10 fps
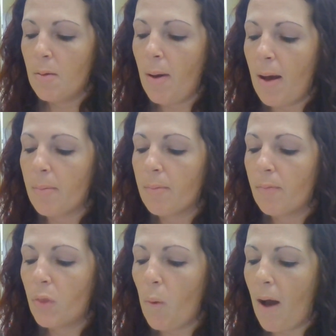Pop,
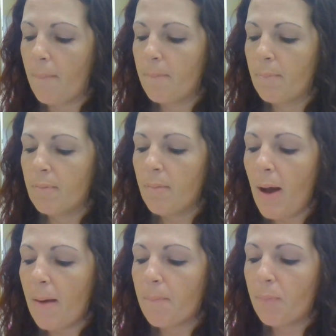thwop,
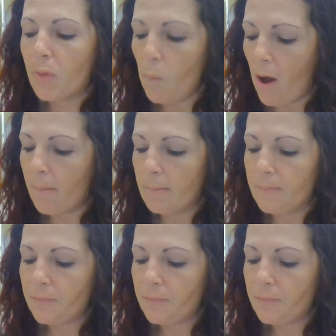pop, thwop.